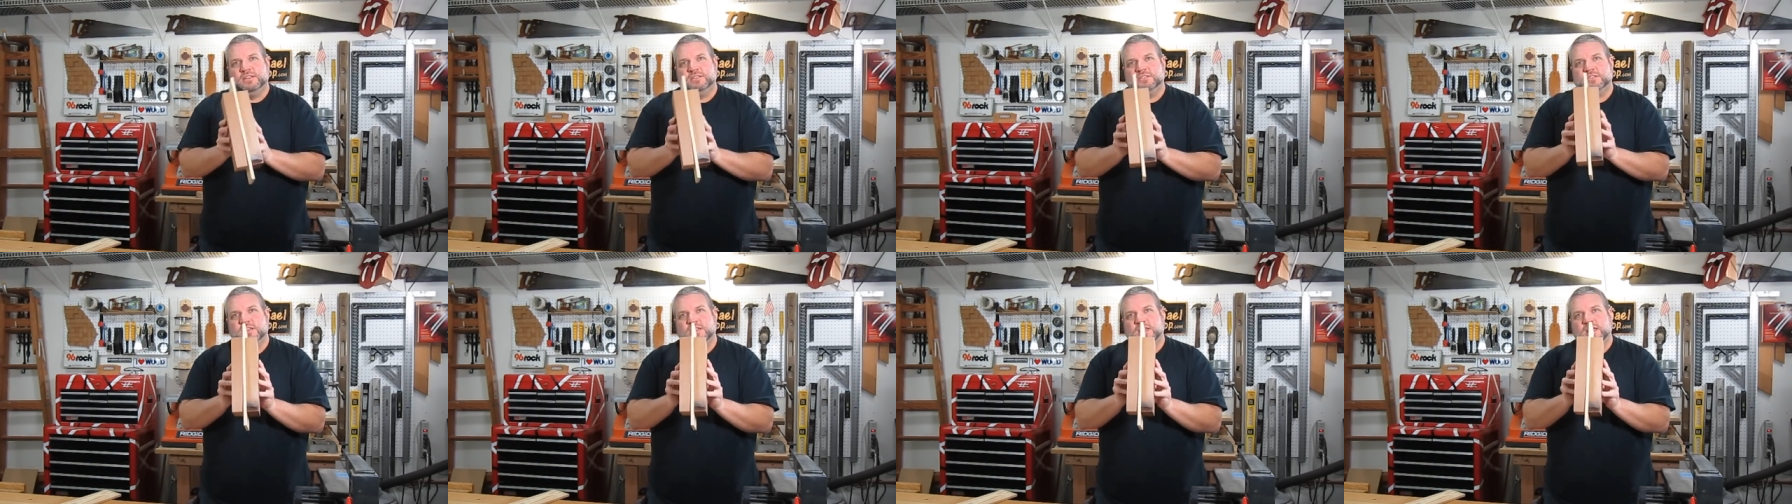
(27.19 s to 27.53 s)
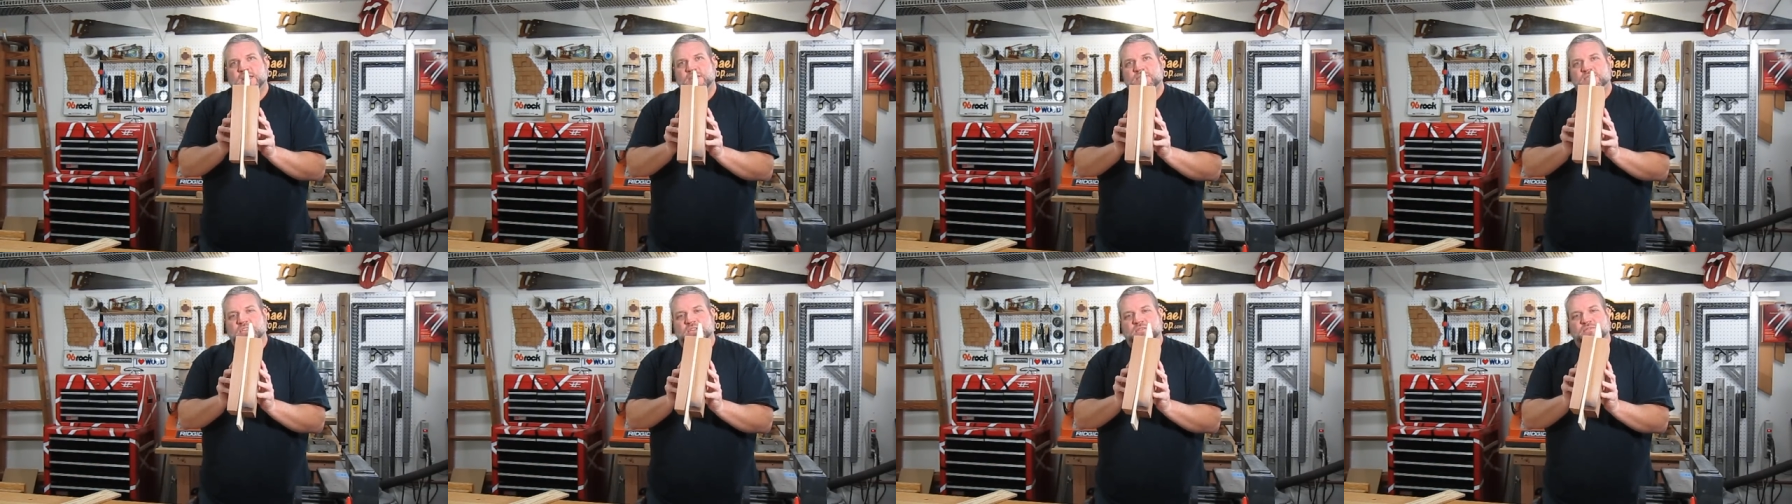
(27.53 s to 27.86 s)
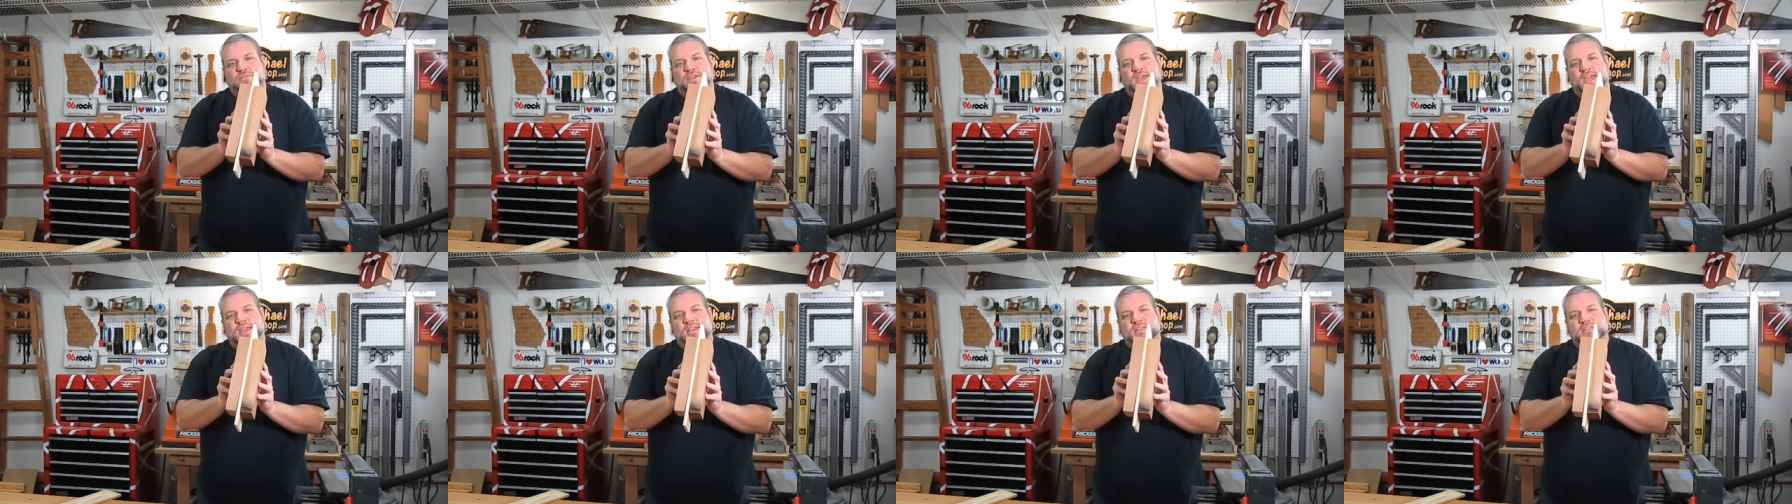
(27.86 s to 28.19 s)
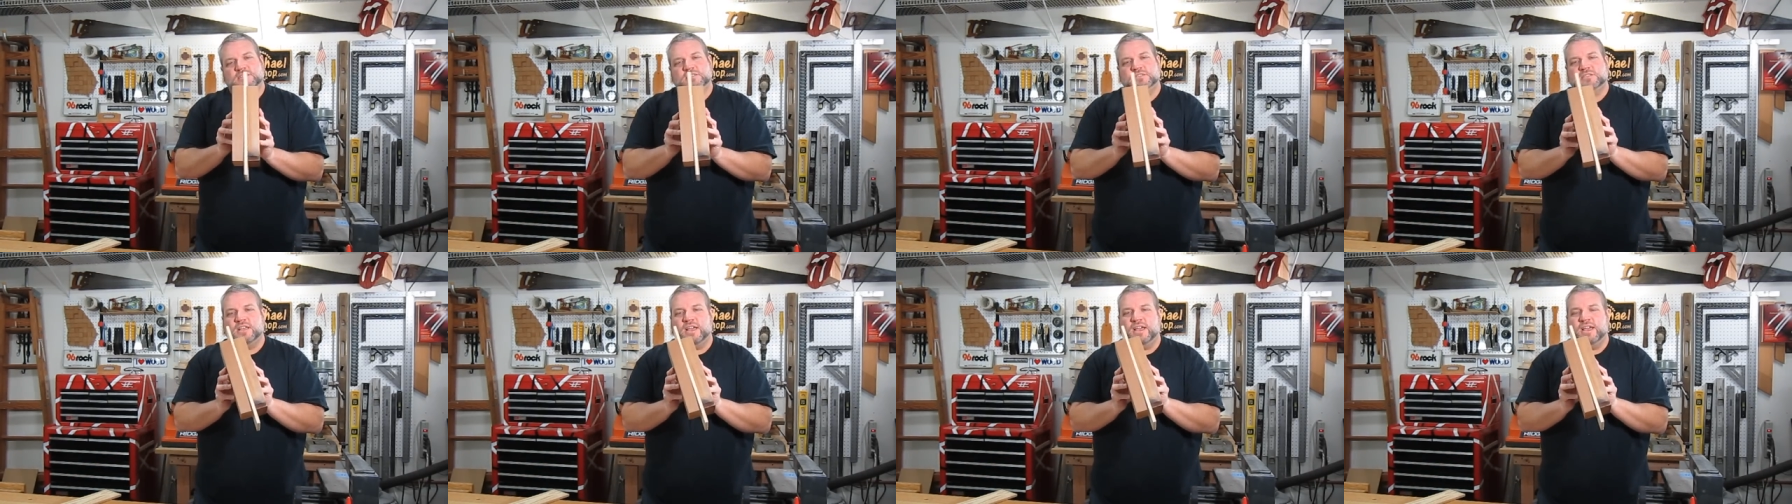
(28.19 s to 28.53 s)
to give the
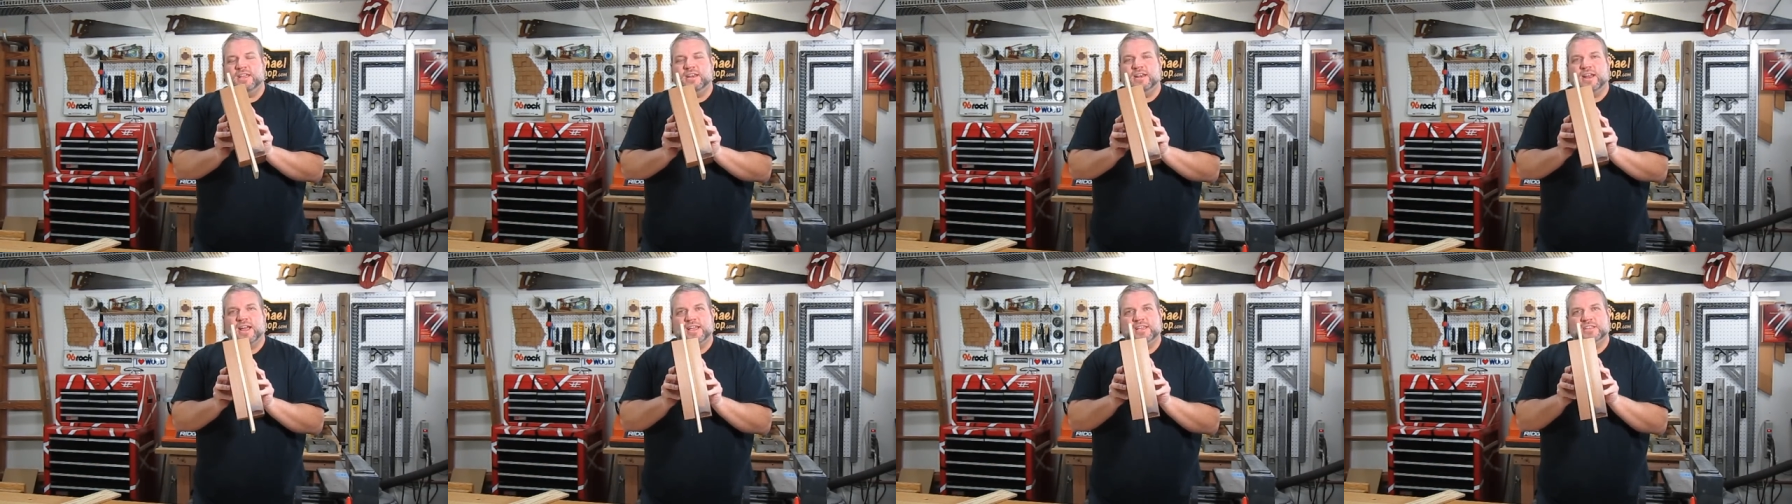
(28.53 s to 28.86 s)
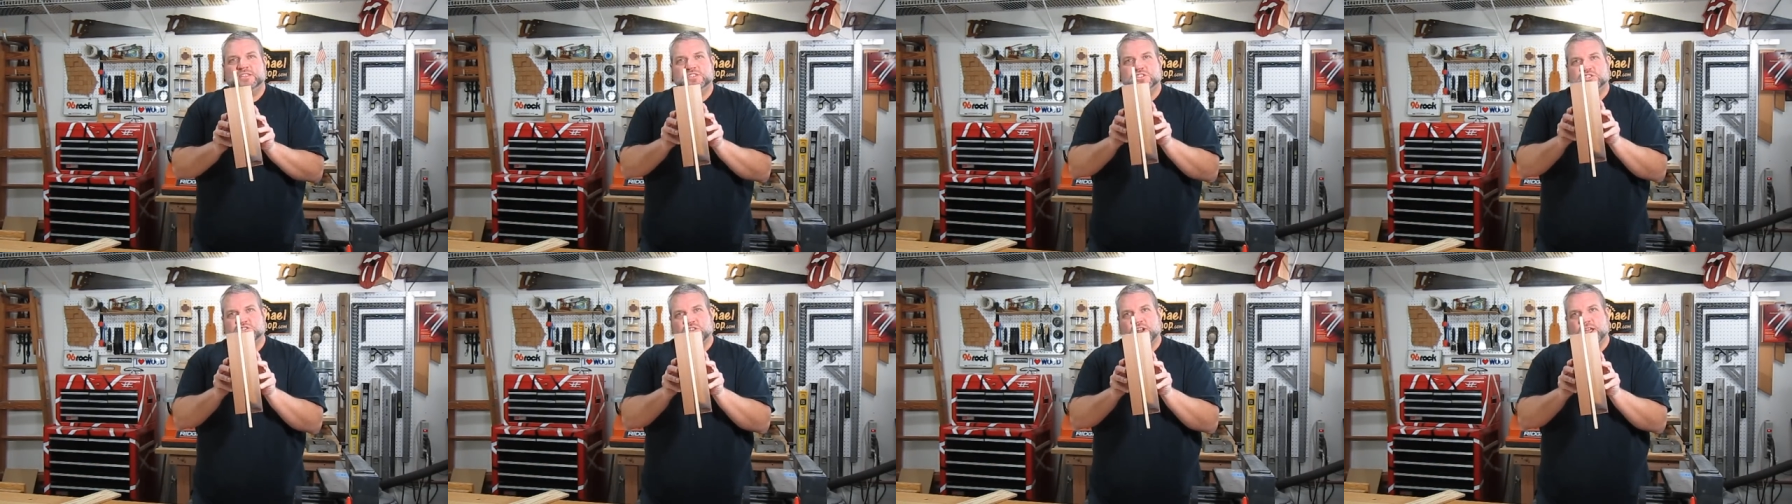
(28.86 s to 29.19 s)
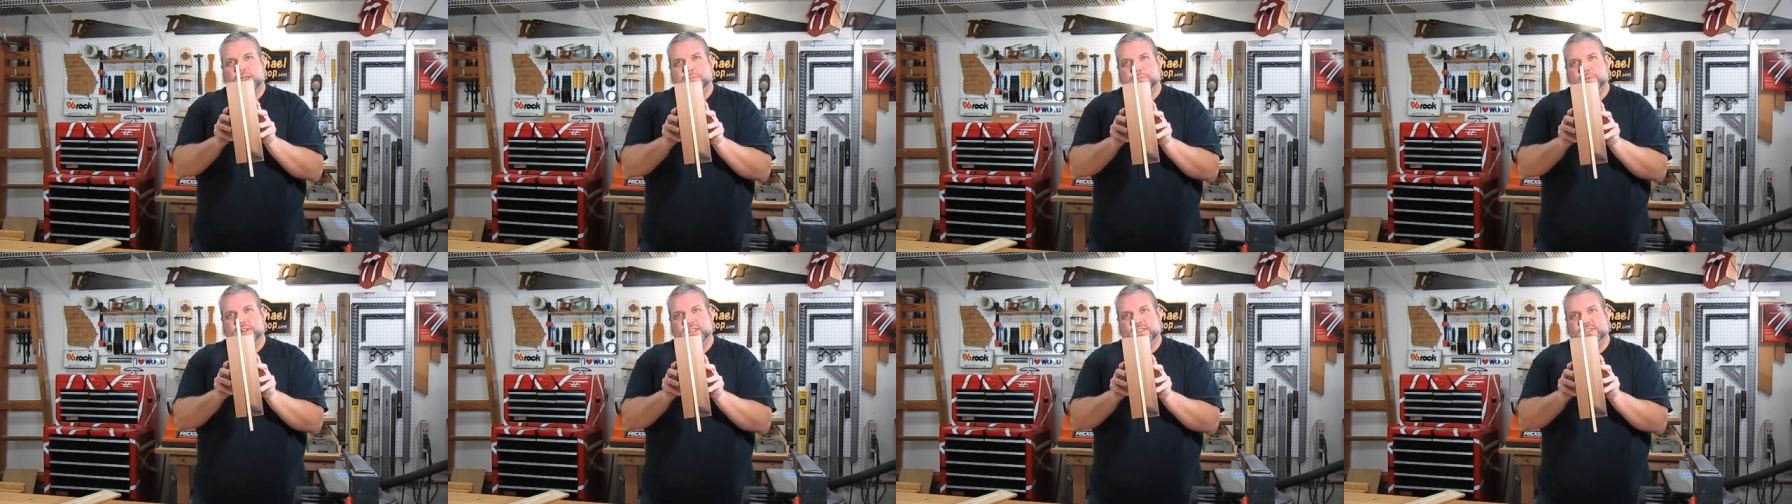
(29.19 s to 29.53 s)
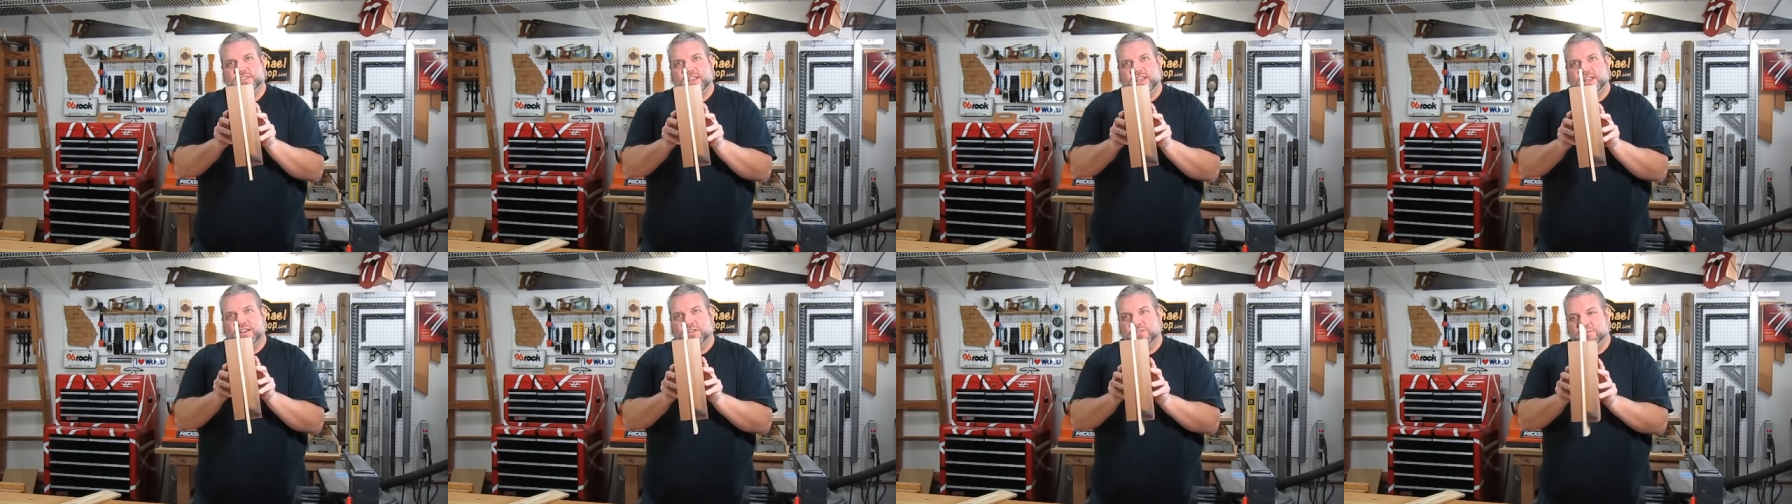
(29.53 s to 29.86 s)
vase a nice stripe
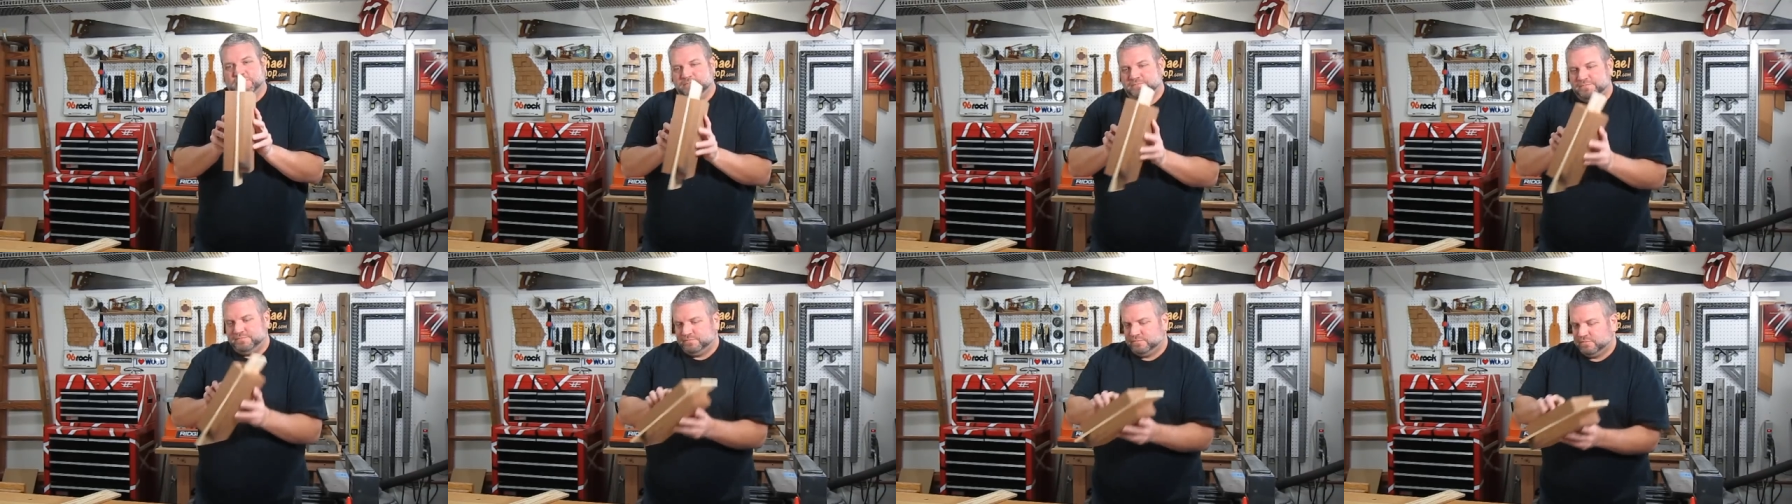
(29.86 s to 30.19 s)
detail.